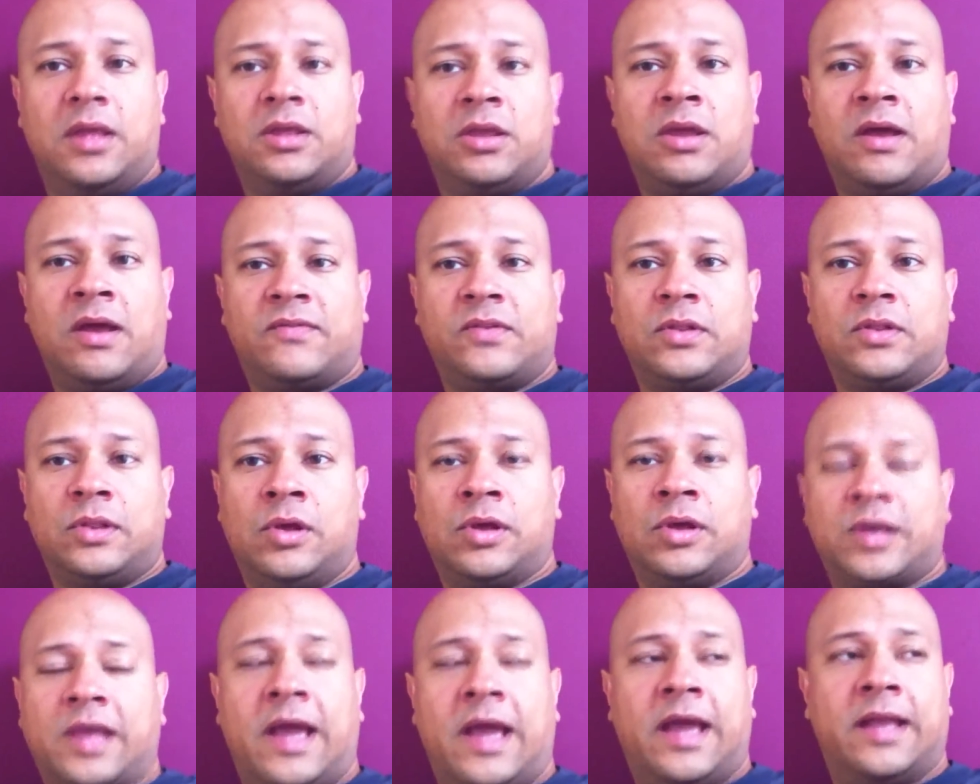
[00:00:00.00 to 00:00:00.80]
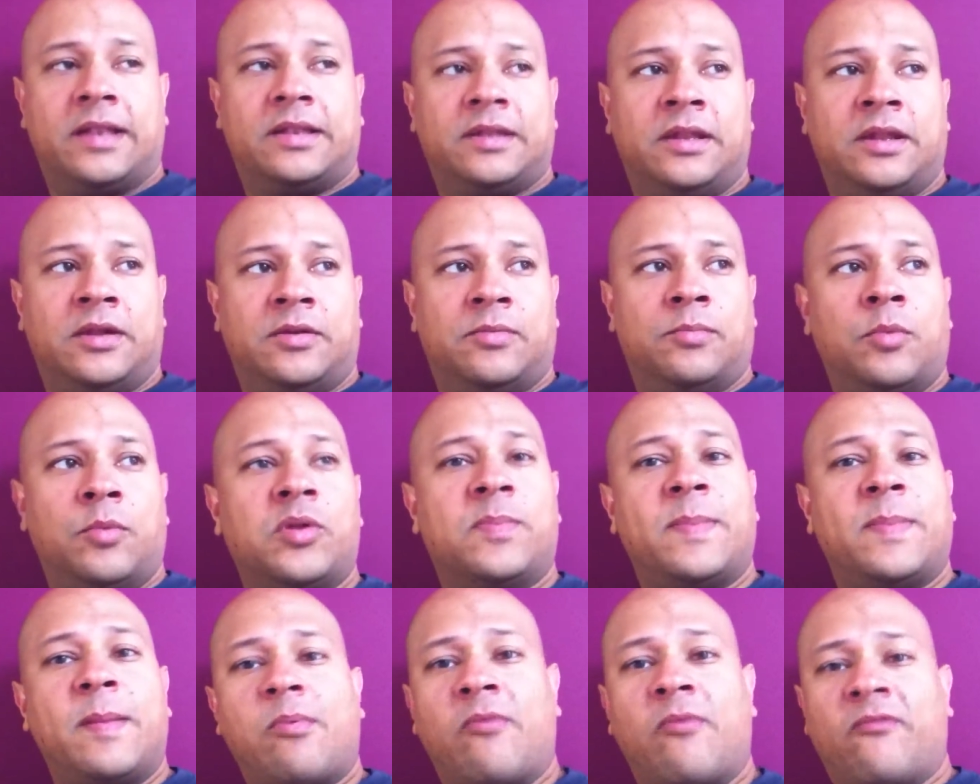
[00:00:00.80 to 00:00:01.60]
you have to look at,
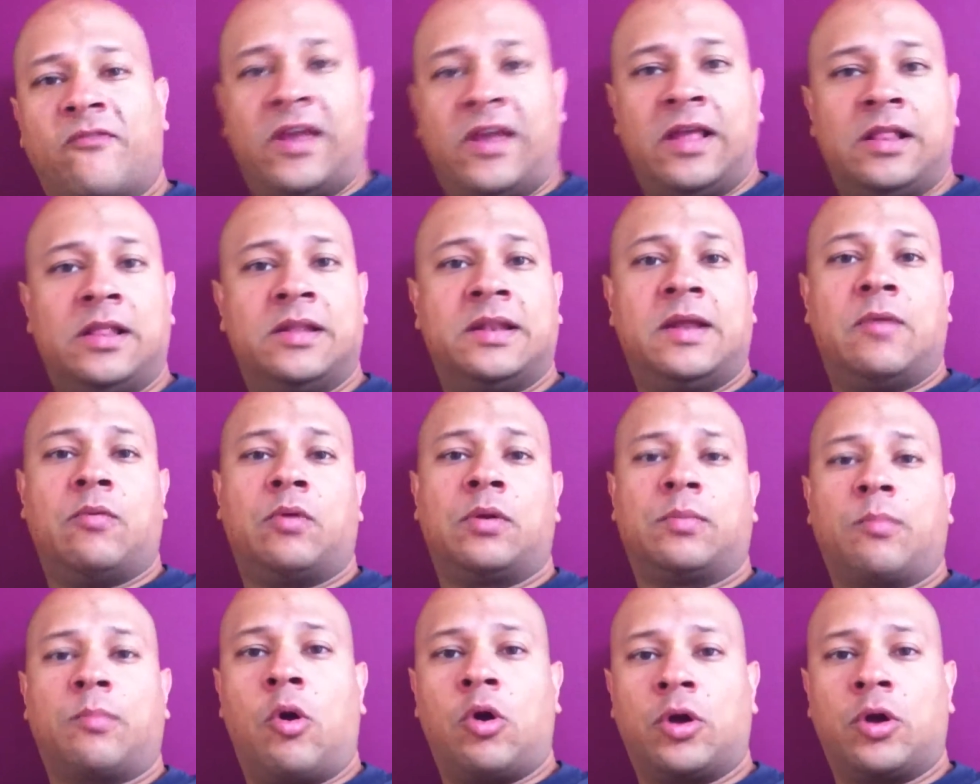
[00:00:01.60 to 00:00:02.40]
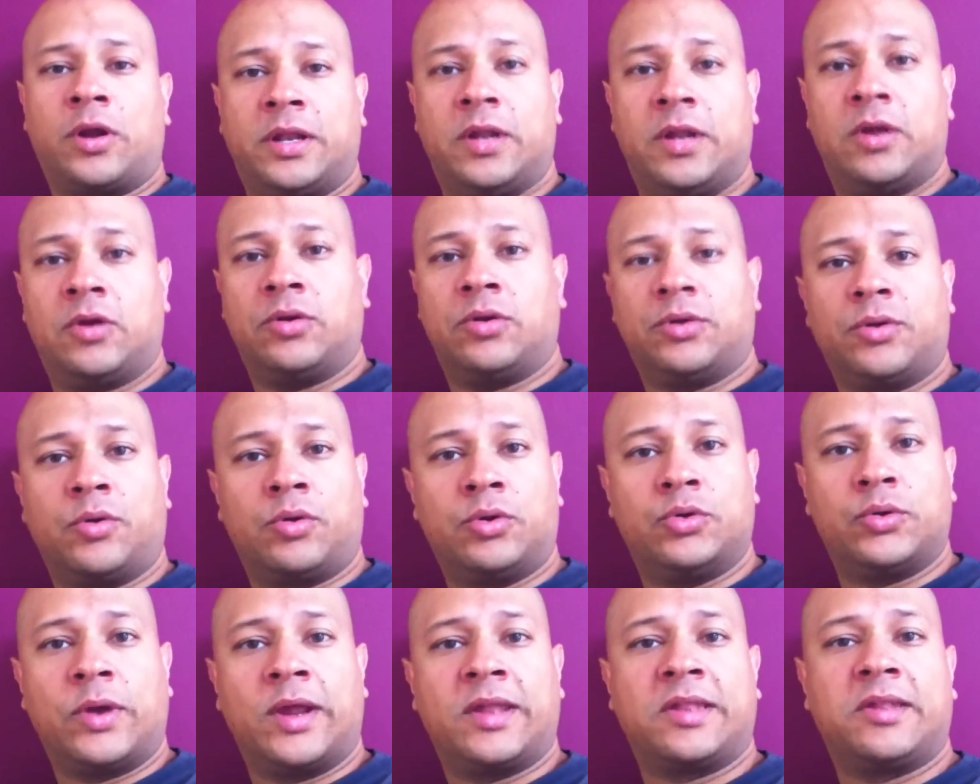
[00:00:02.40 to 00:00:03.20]
most people fail in it with marketing
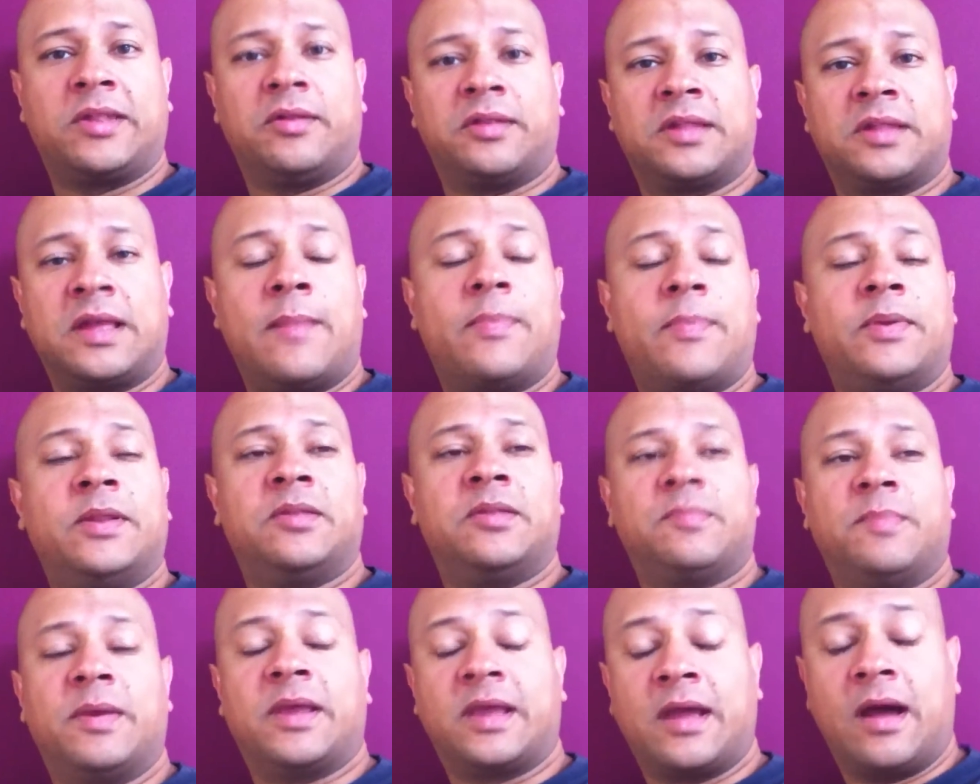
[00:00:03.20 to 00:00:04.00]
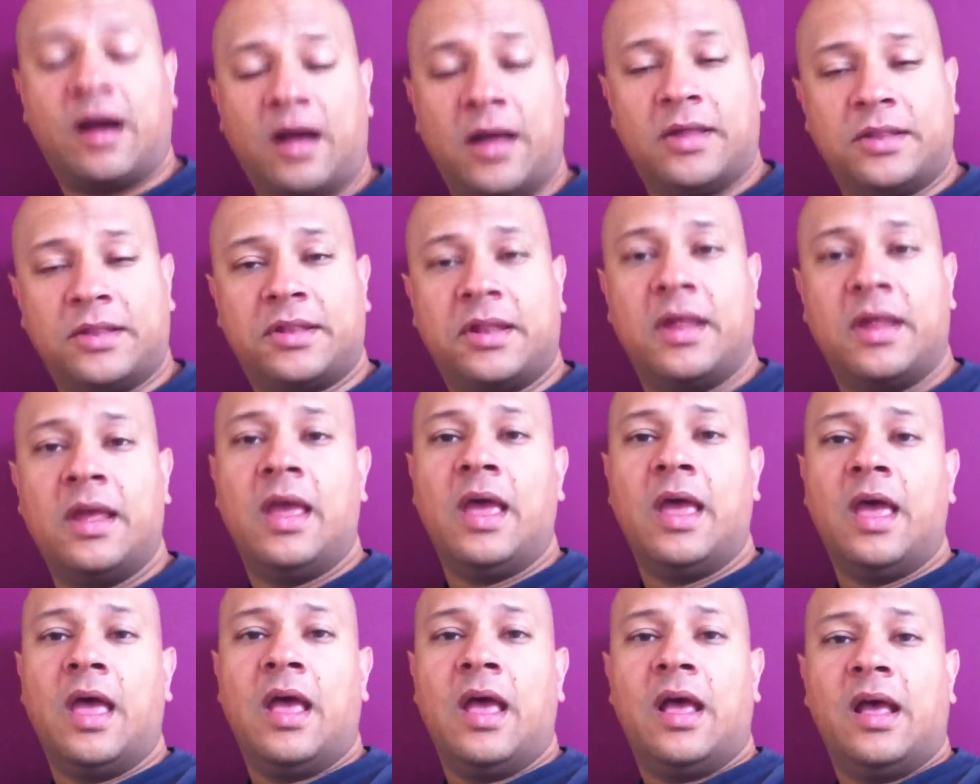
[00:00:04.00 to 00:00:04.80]
or direct sales companies because
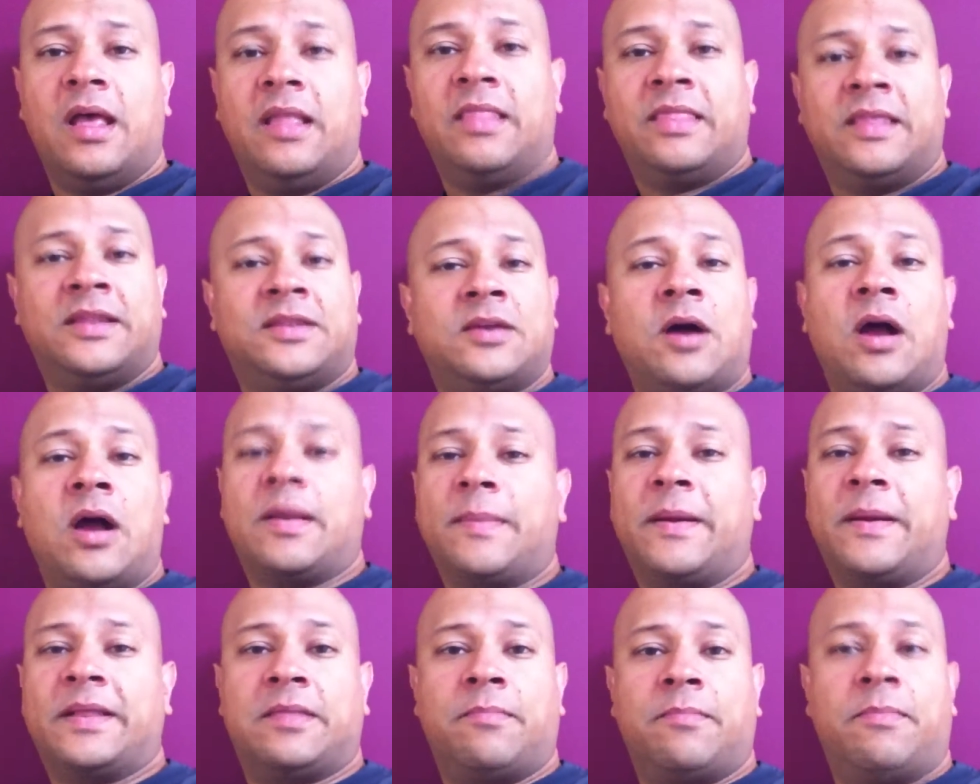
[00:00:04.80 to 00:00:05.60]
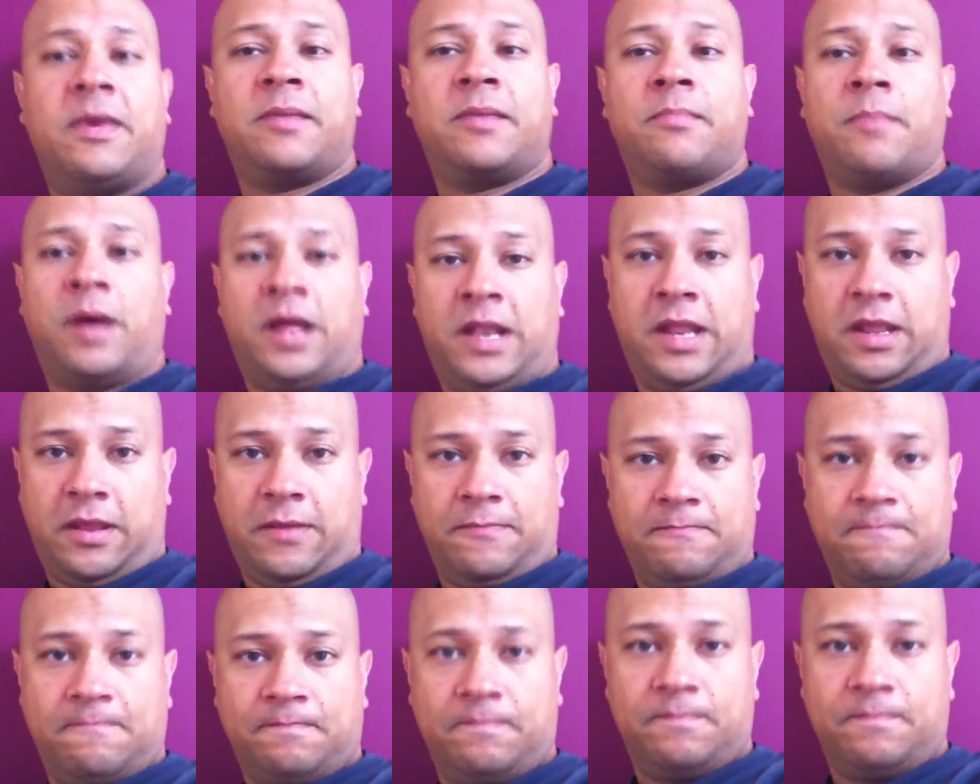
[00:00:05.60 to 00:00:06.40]
they talk about the big money.
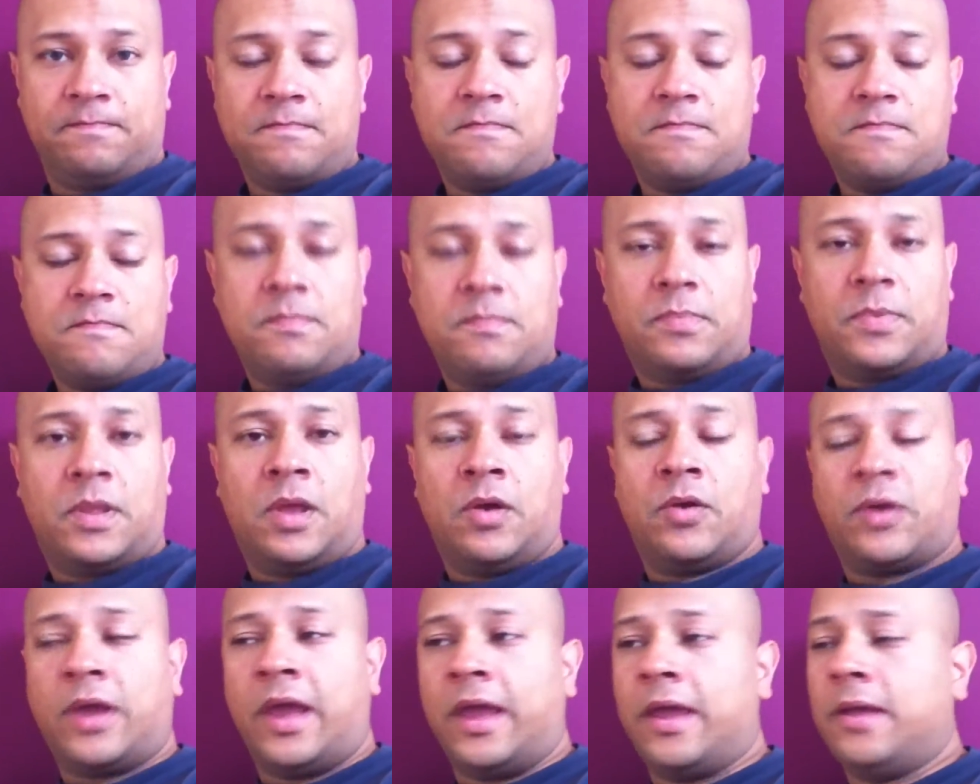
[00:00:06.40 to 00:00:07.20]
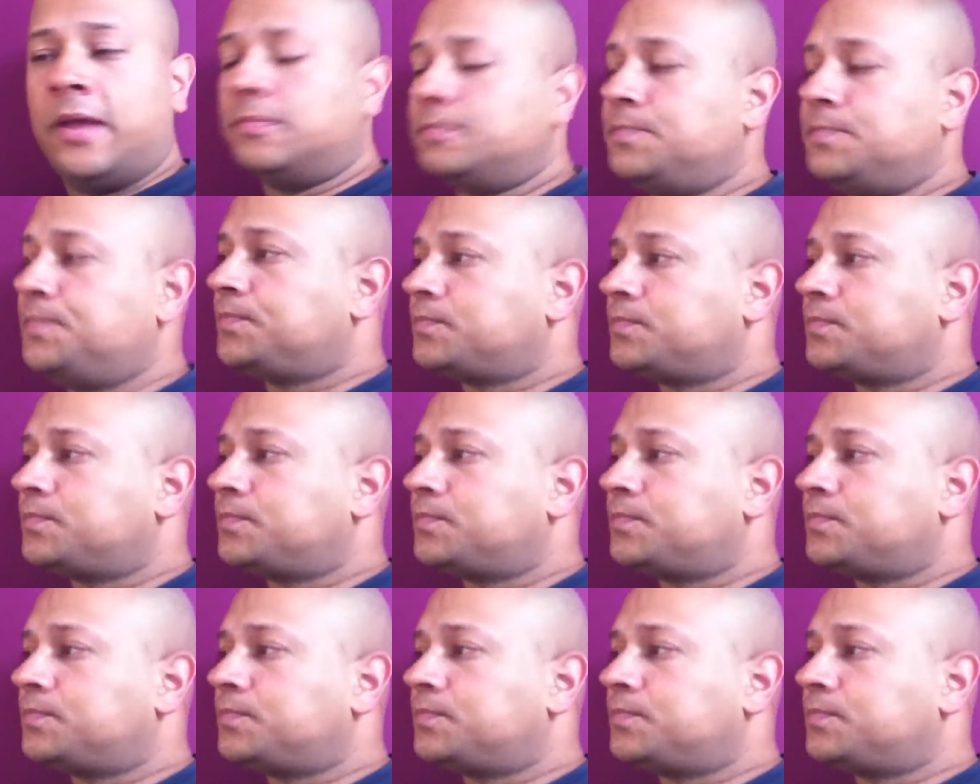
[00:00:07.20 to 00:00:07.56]
Okay?